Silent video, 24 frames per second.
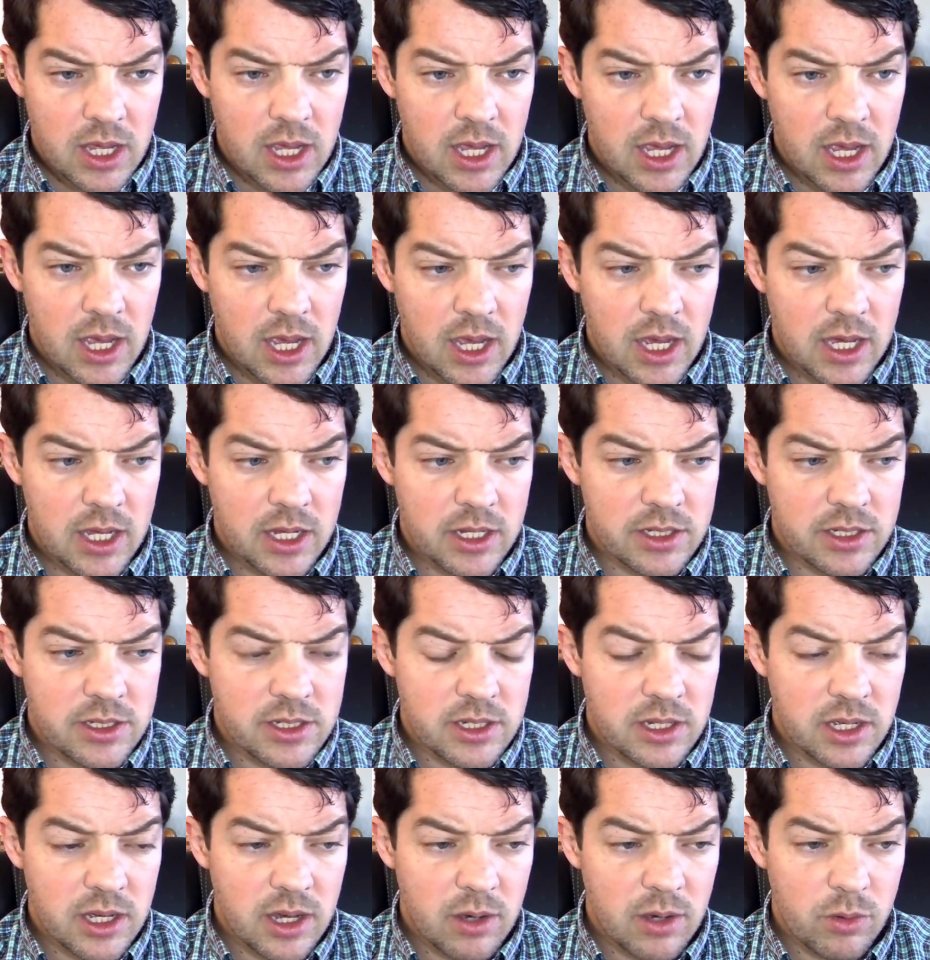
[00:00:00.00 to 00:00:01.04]
And
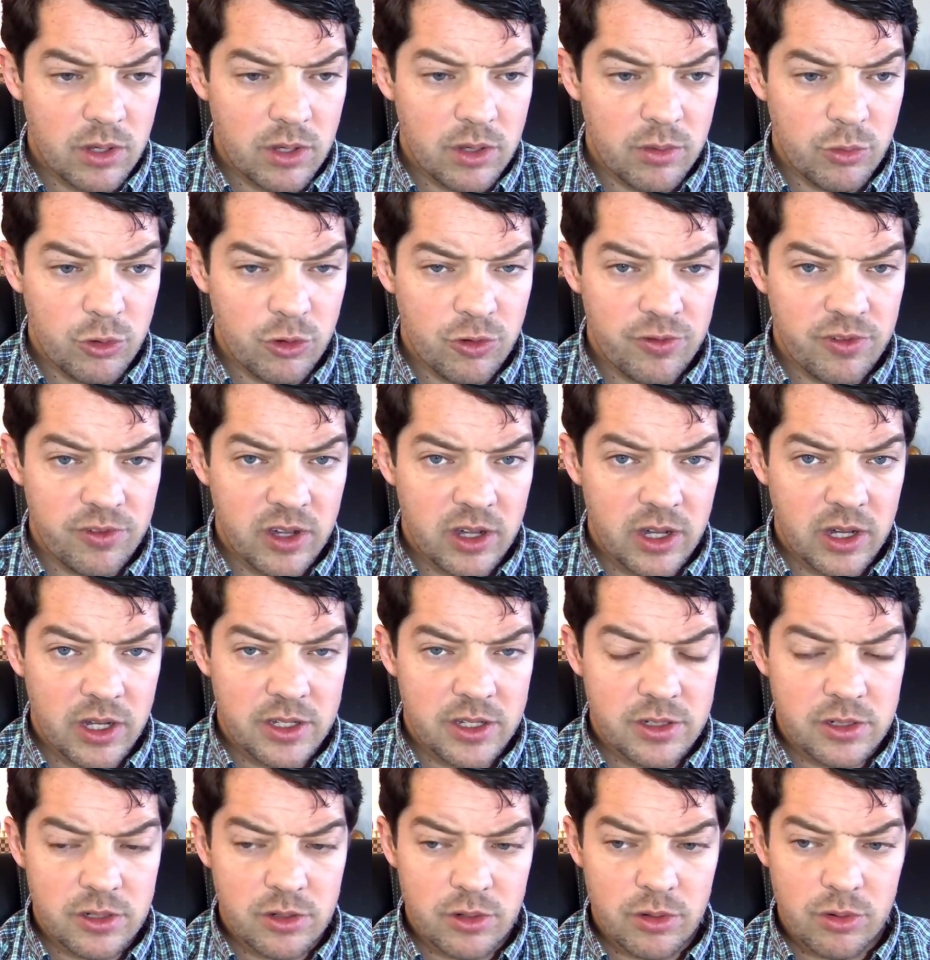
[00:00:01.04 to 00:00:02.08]
we move on
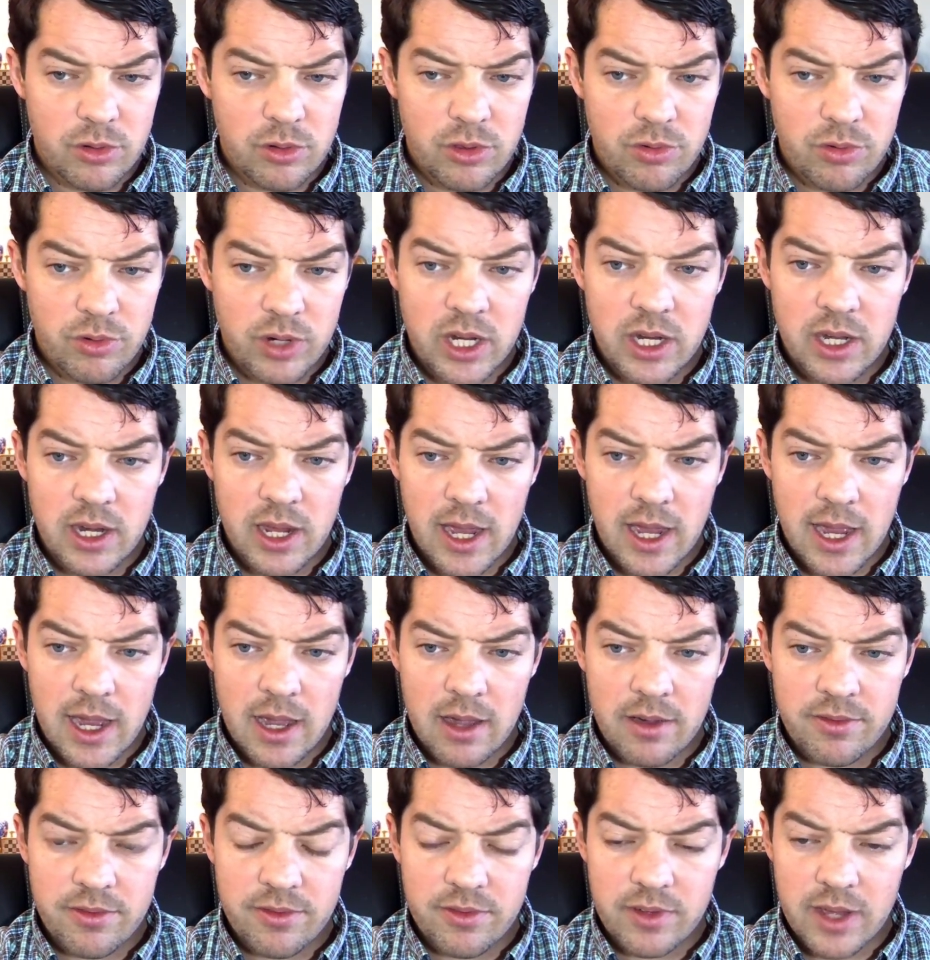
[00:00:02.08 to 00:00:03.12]
to
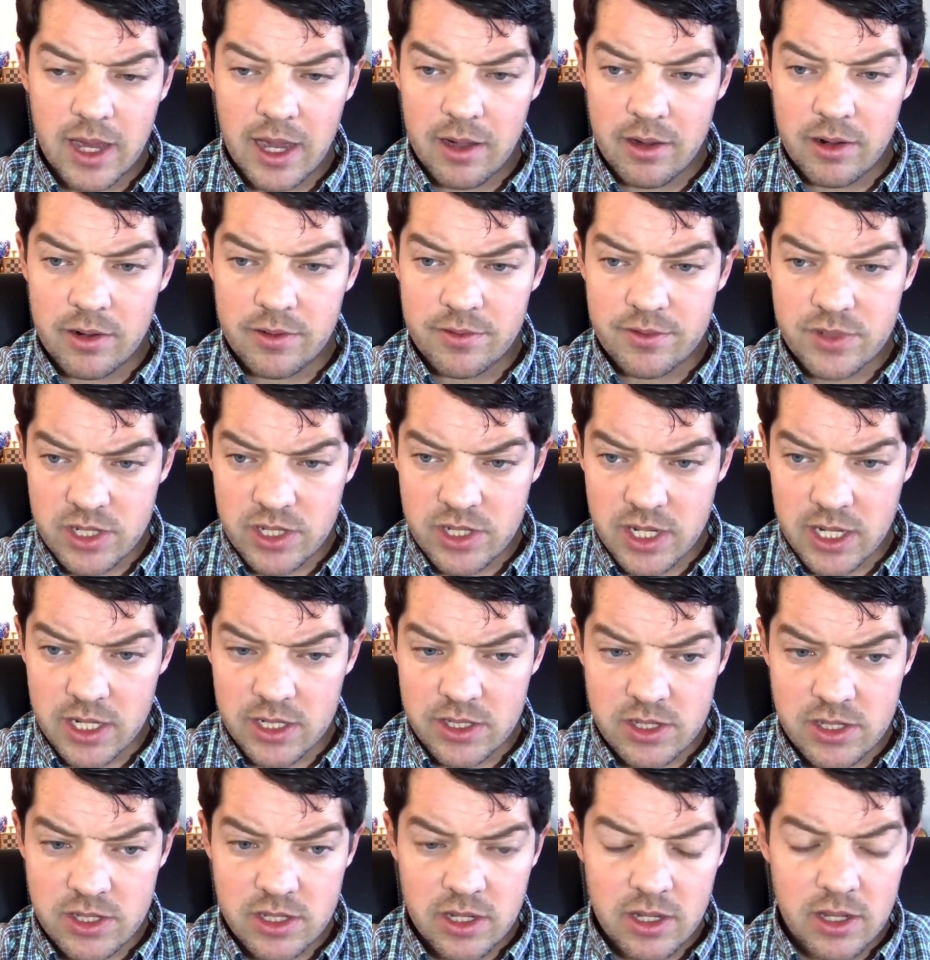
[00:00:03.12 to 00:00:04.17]
3.5 out of
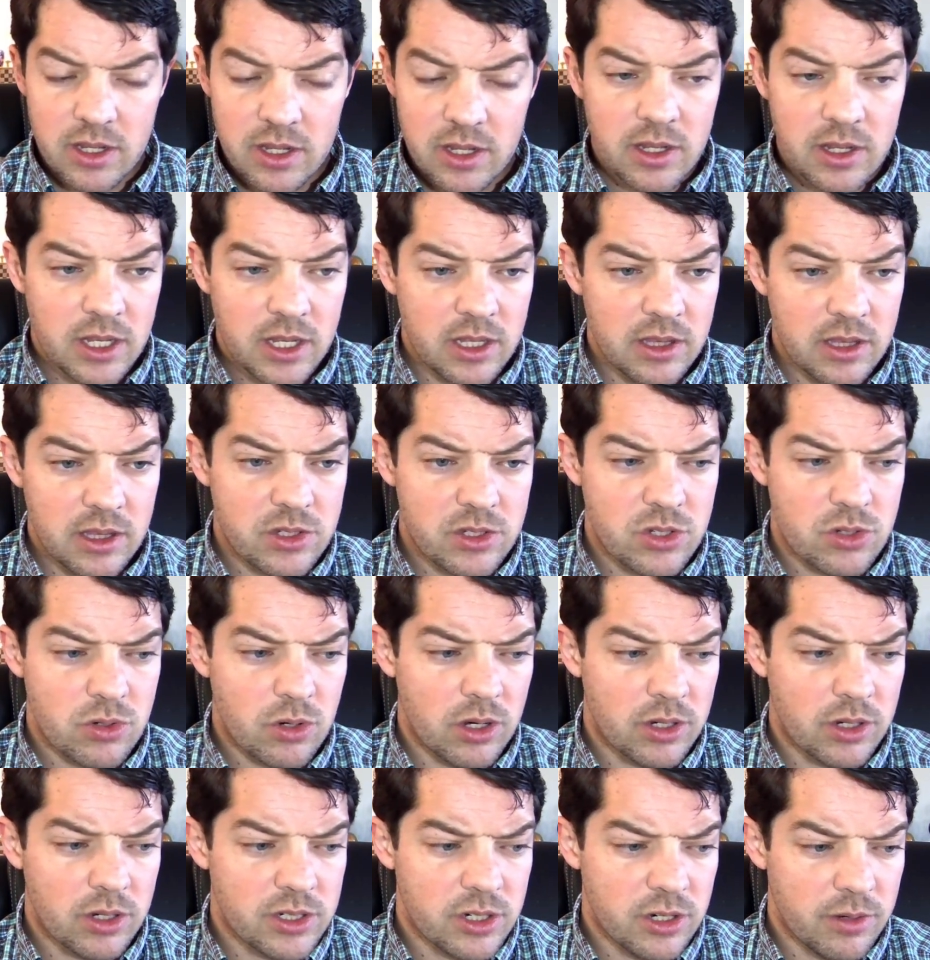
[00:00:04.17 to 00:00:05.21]
6 in this
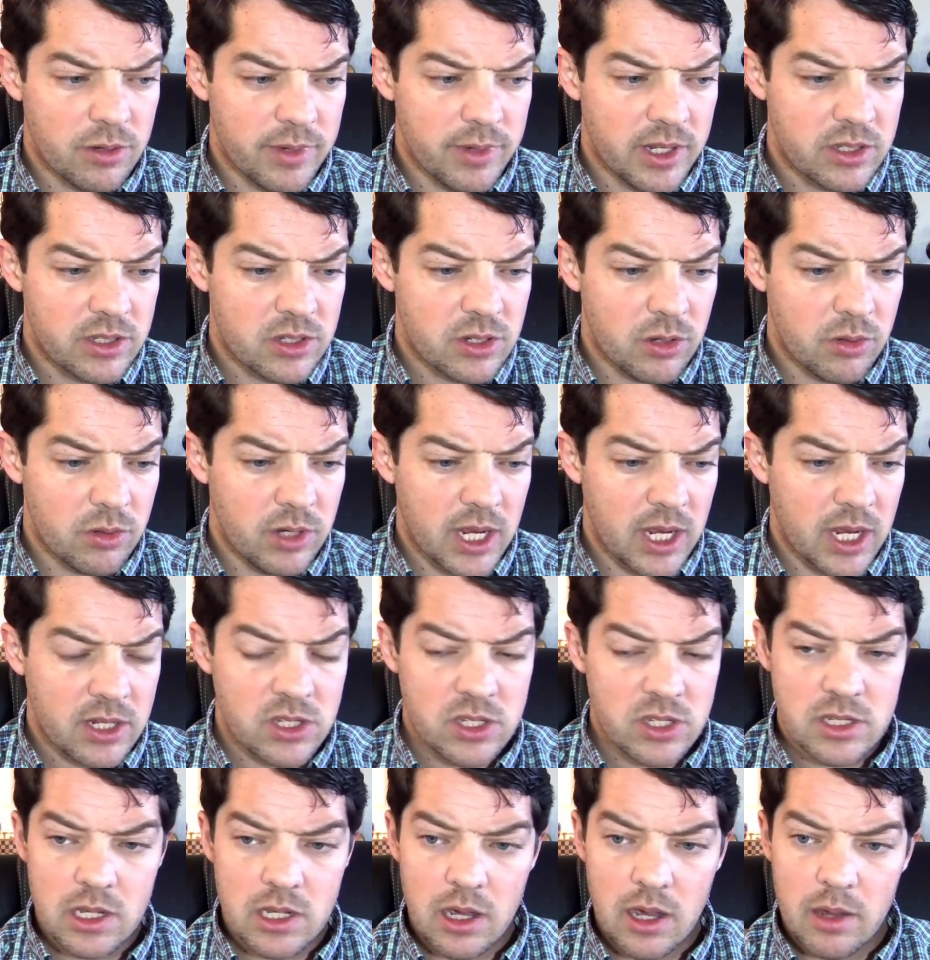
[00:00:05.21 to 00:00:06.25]
strong tournament. So
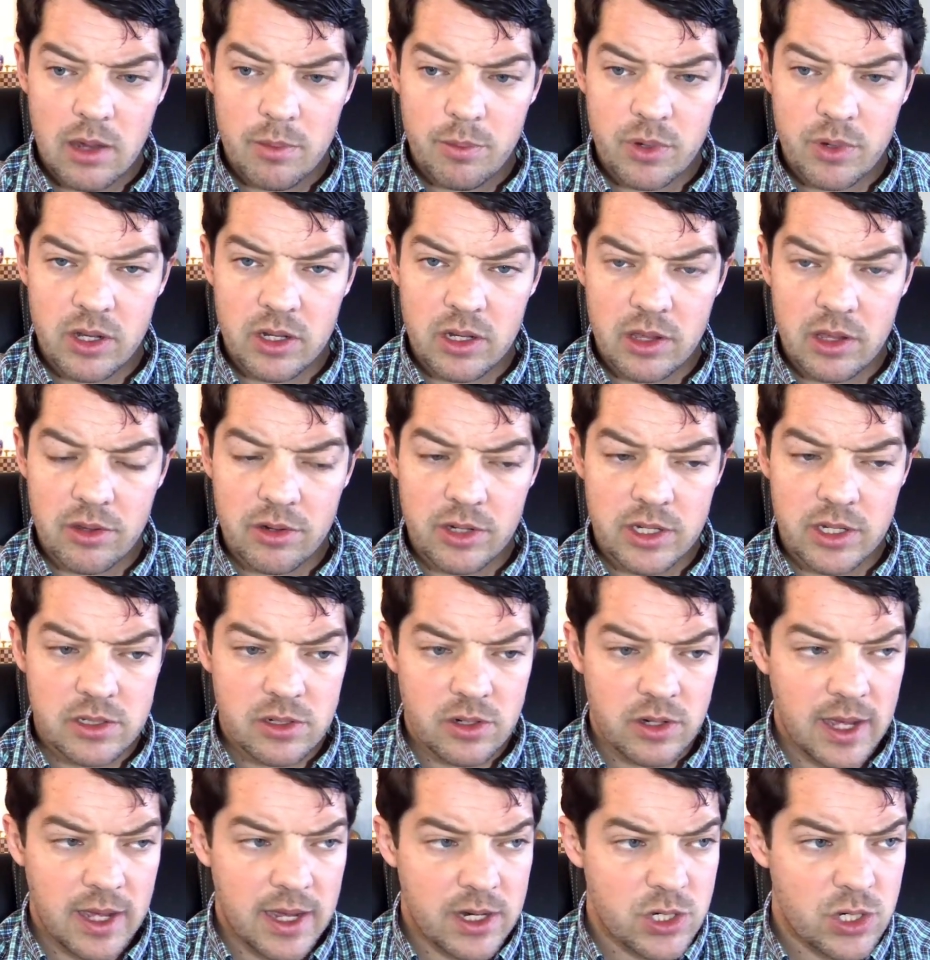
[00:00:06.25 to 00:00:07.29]
next up, another
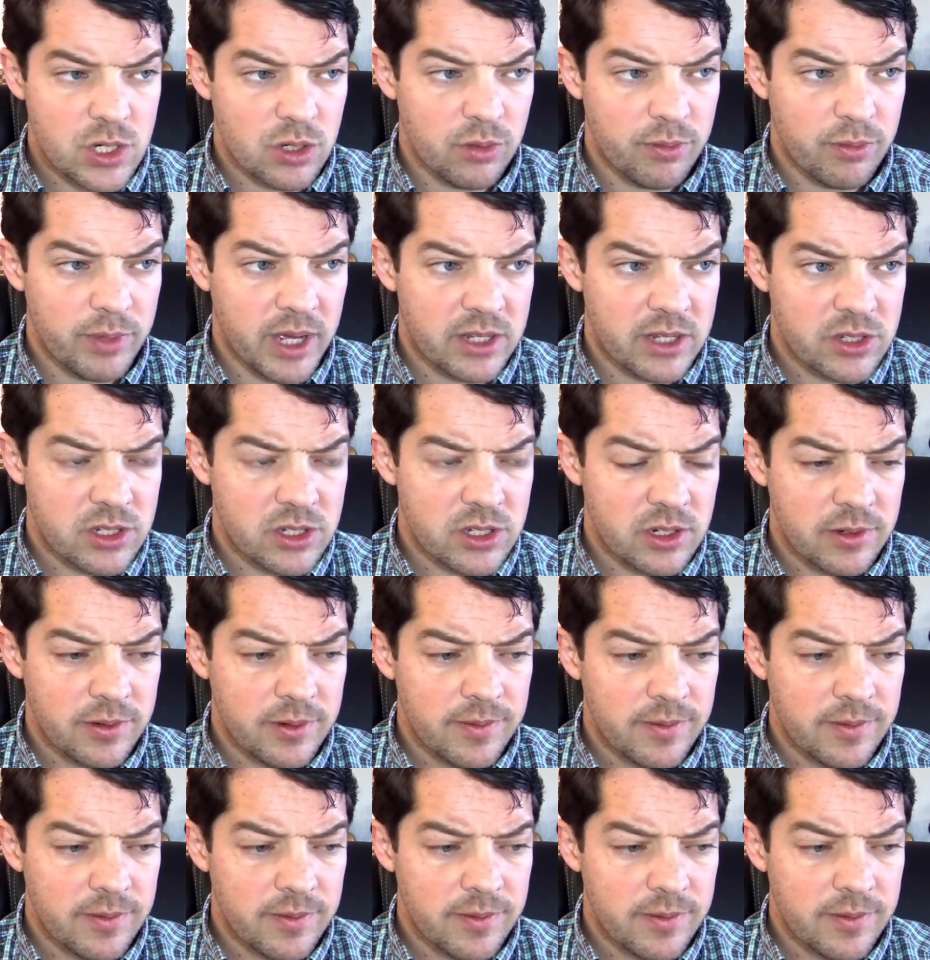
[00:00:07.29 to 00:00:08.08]
international master.